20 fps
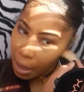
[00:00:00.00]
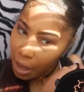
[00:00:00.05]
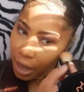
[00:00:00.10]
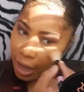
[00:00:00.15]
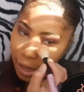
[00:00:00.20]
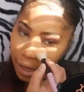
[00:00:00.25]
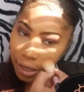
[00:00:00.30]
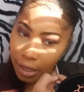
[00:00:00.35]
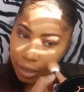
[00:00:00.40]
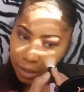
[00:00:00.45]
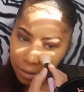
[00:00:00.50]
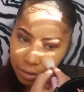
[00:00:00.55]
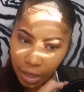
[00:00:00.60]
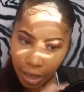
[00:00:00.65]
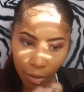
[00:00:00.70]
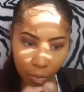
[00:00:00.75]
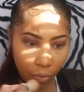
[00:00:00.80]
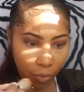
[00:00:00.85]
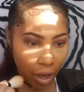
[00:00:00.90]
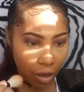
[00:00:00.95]
I
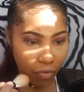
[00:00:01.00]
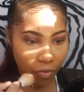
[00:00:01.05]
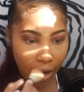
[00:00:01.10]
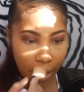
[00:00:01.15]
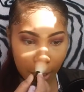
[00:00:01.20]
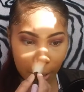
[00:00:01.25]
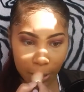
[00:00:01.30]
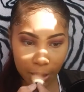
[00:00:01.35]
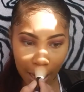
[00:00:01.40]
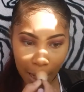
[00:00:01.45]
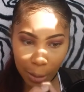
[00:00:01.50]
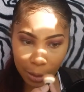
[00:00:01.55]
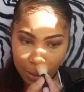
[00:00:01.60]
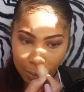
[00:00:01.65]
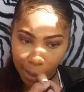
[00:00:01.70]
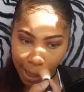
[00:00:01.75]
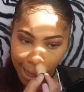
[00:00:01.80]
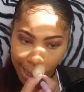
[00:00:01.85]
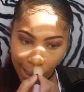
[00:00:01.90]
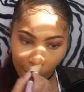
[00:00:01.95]
at first I was
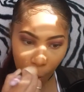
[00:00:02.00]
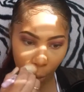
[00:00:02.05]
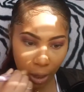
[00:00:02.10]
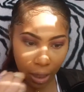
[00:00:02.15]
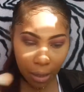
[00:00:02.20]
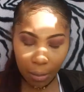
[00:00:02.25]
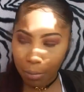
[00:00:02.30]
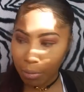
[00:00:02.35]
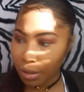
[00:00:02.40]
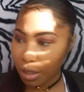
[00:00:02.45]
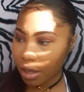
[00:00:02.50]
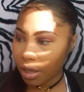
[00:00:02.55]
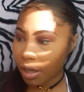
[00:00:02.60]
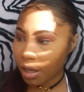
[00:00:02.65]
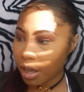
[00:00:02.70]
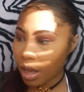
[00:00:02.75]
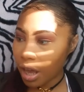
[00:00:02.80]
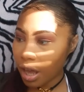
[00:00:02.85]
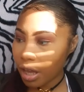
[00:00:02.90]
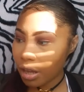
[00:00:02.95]
baking with it,
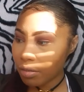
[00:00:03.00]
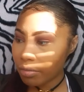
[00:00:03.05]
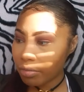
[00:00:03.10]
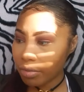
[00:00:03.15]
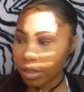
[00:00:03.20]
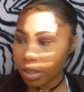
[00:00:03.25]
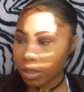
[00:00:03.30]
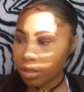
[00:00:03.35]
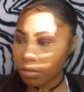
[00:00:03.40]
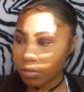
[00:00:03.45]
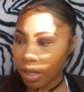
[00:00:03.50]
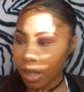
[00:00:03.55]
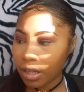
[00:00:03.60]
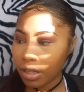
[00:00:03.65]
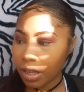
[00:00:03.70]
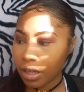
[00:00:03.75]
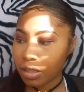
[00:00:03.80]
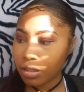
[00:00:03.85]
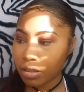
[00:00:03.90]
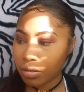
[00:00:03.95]
but I really do not
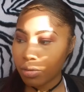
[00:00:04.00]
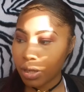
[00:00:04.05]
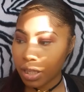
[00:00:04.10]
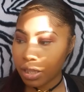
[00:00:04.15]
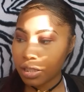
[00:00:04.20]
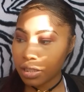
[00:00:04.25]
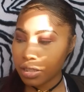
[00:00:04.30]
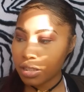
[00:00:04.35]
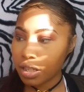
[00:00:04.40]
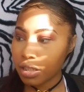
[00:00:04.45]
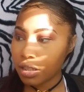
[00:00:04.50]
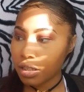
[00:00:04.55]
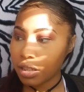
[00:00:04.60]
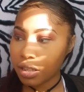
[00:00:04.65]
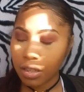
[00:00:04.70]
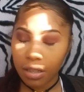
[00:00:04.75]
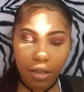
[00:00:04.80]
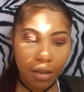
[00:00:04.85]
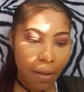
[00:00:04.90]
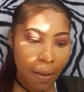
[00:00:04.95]
like the way it looks at the
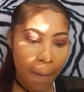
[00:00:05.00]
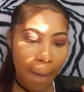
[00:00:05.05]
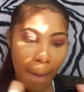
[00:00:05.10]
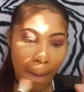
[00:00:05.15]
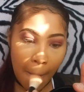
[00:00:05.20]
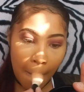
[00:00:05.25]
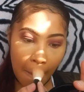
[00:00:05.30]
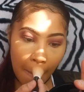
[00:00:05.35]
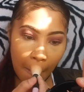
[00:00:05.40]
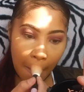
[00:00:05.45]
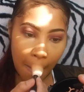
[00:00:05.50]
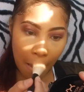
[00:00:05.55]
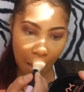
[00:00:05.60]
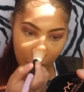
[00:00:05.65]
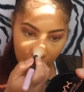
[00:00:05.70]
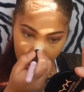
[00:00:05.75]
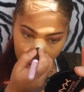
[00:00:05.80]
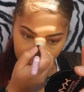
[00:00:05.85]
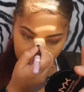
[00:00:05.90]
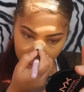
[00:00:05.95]
end.
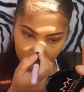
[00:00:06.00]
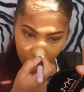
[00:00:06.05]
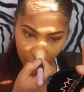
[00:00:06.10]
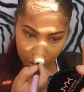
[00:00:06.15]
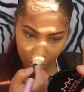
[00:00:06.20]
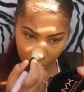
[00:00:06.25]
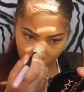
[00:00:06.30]
So I